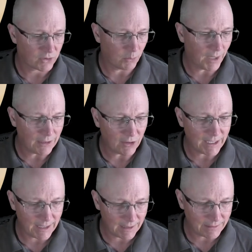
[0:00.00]
So by
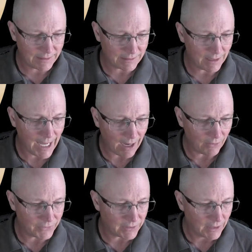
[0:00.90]
looking at these
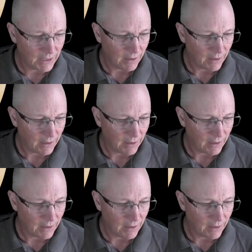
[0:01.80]
clouds,